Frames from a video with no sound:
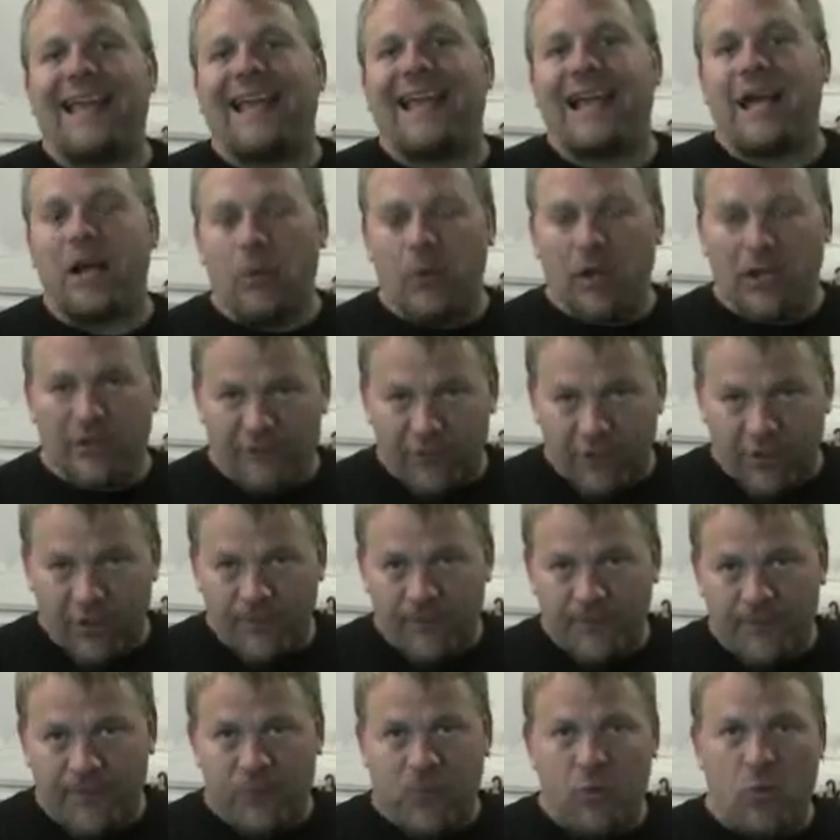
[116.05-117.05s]
However,
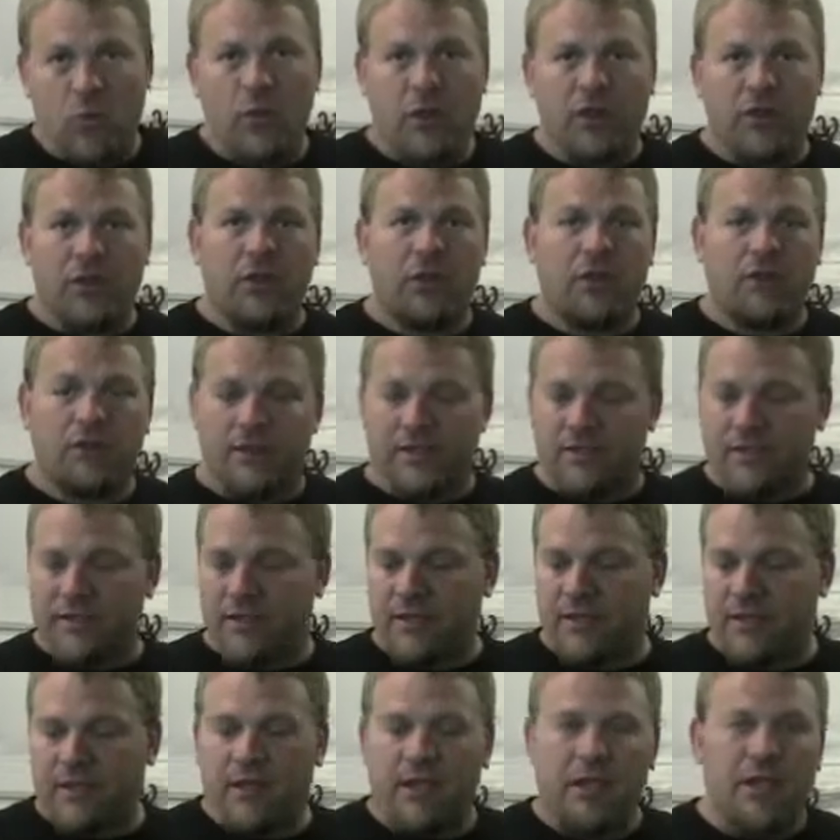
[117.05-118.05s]
with all of this
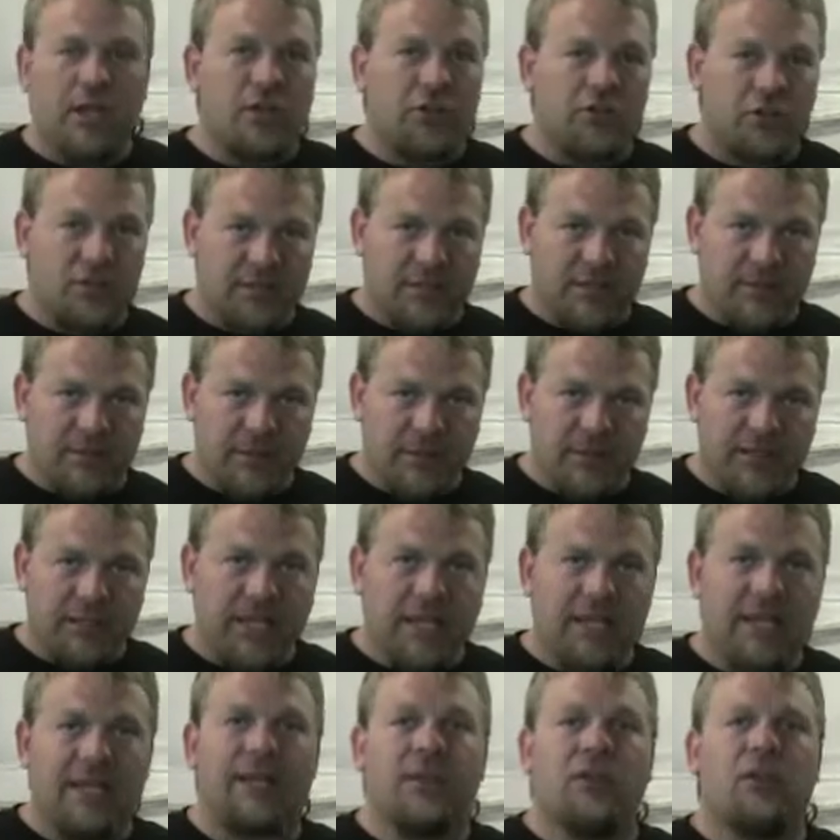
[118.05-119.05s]

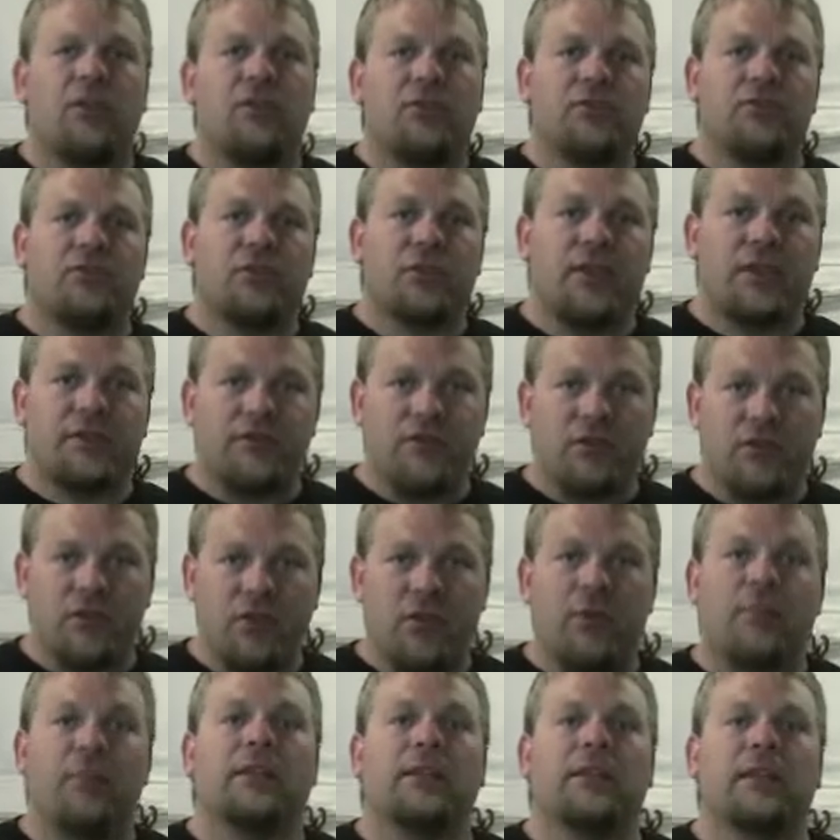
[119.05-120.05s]
adjustability, it also gives you
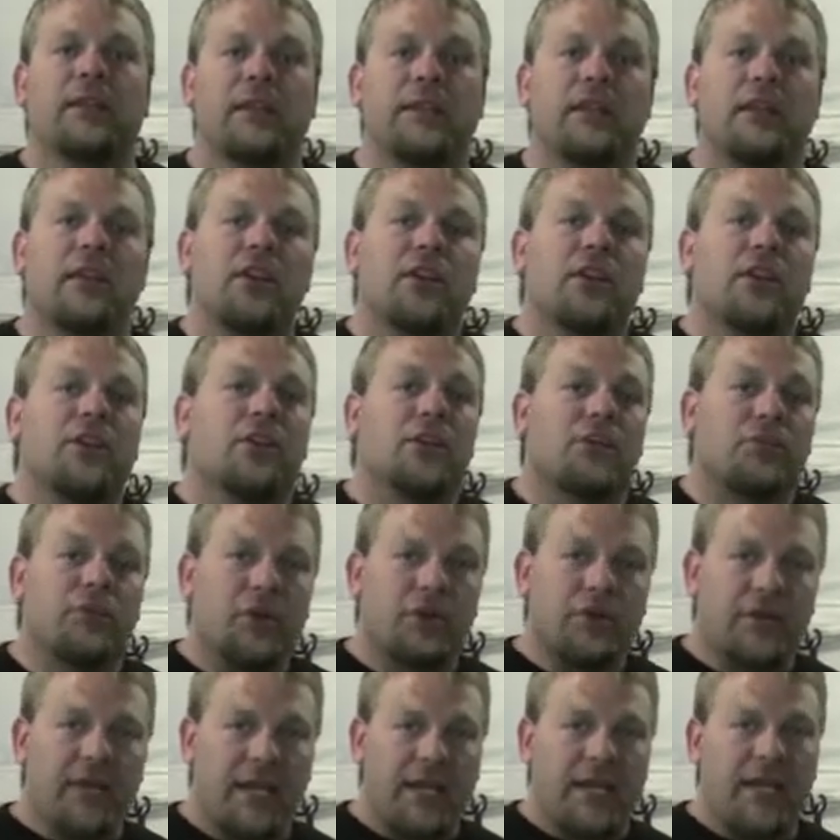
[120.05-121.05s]
the ability to
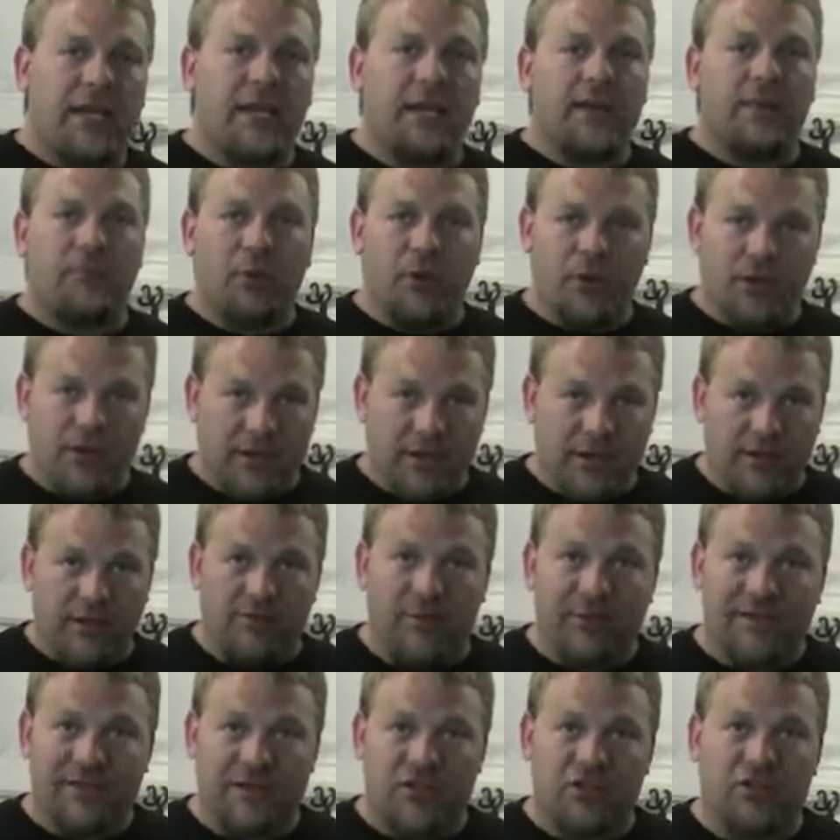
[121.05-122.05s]
rotate it and put it into
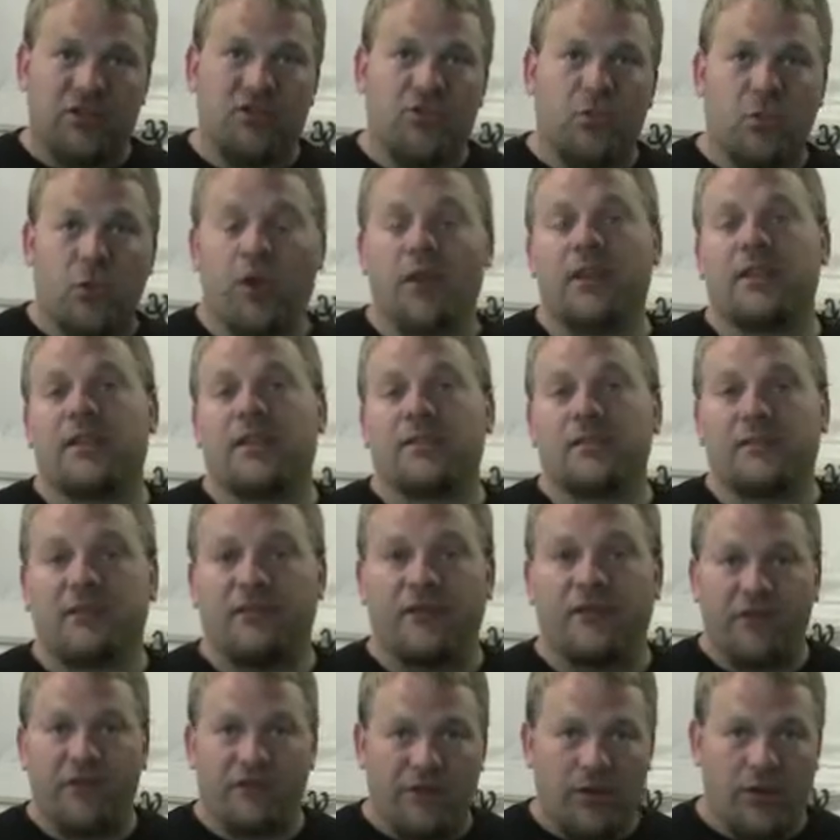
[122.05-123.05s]
positions where it doesn't
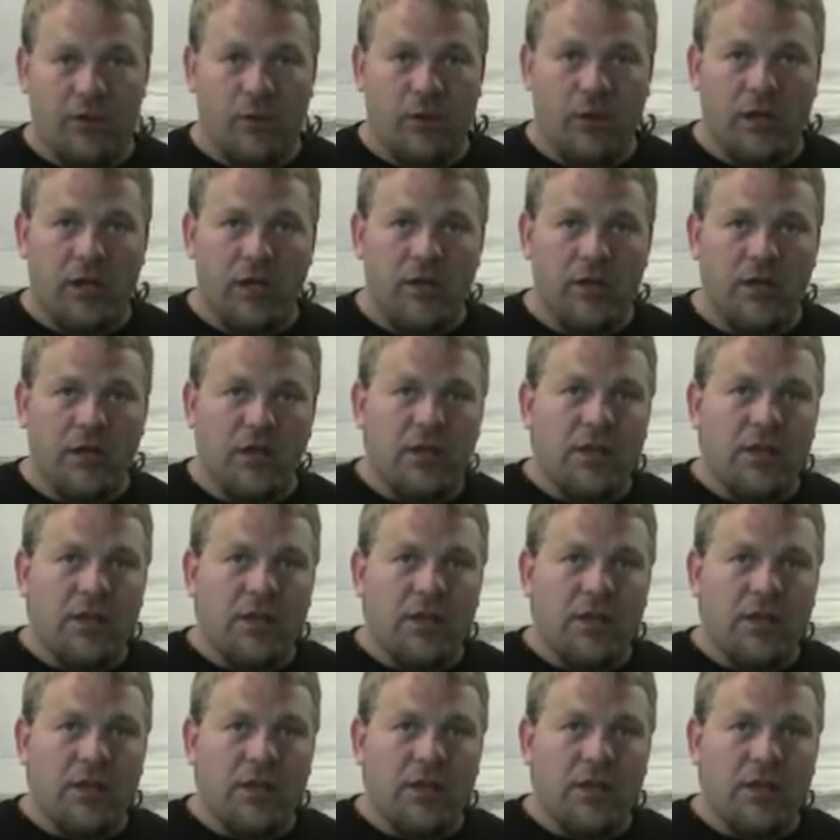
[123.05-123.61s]
very well.